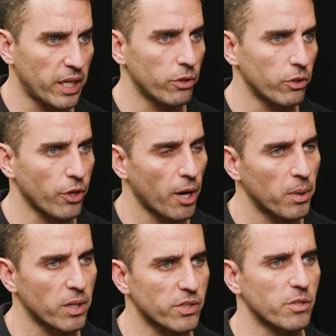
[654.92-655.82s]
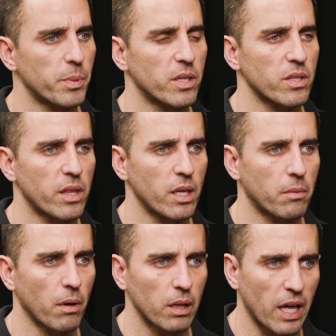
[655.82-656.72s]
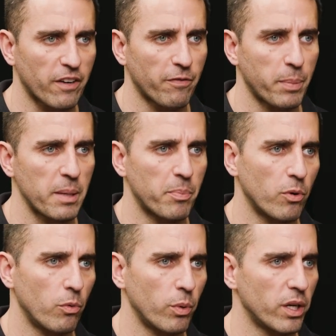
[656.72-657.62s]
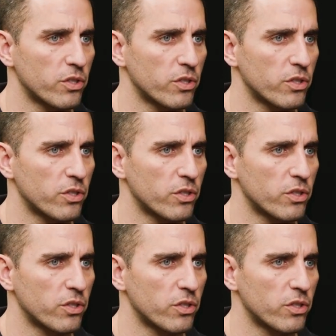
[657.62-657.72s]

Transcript: hear your thought process because I think a lot of people would